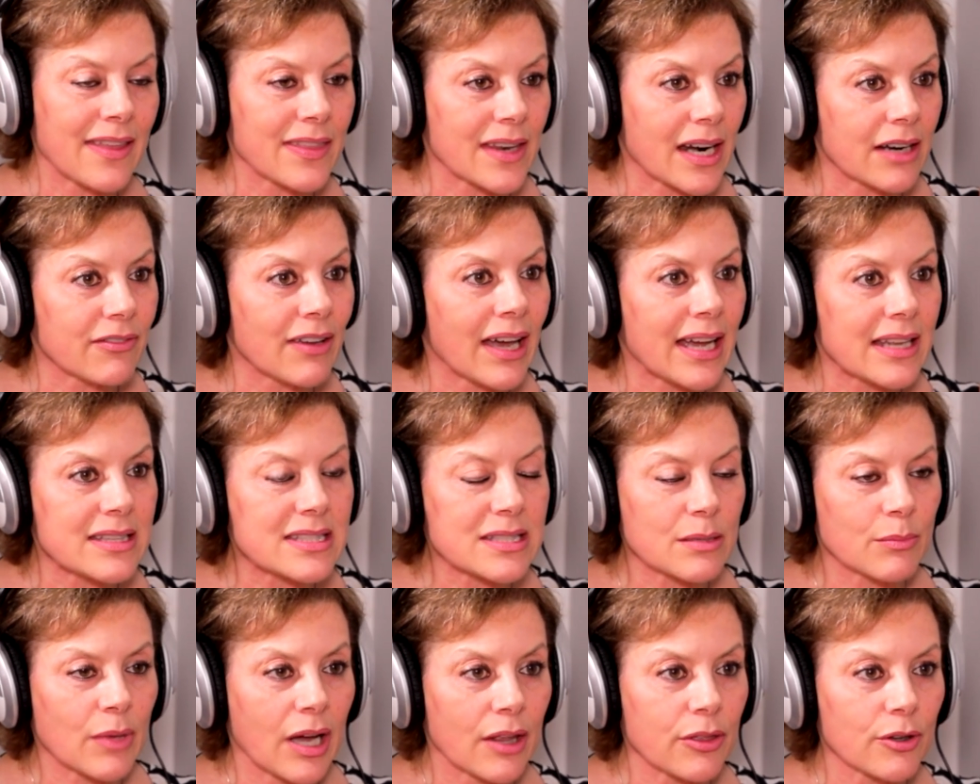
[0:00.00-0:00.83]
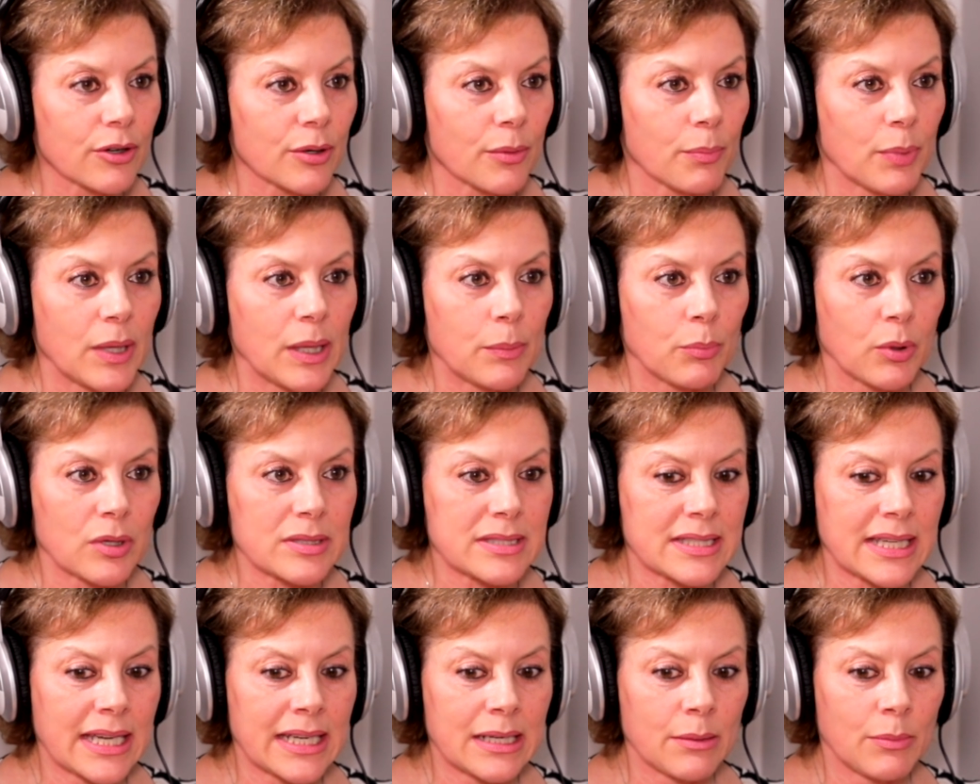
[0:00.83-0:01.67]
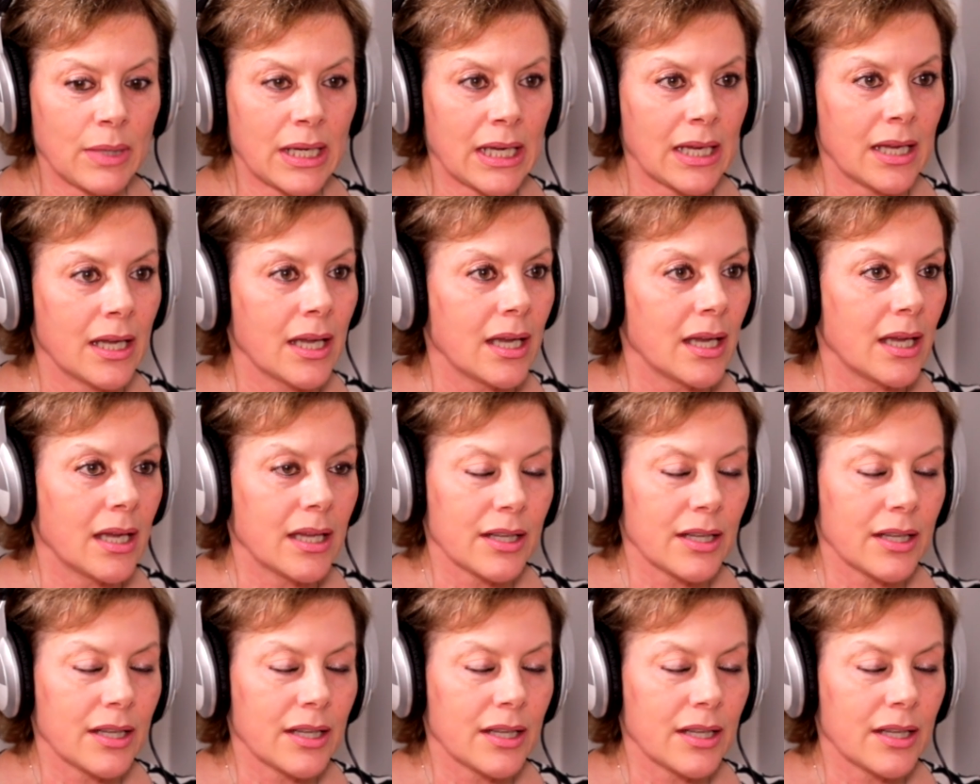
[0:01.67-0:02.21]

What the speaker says: And then I've had some other people say to me,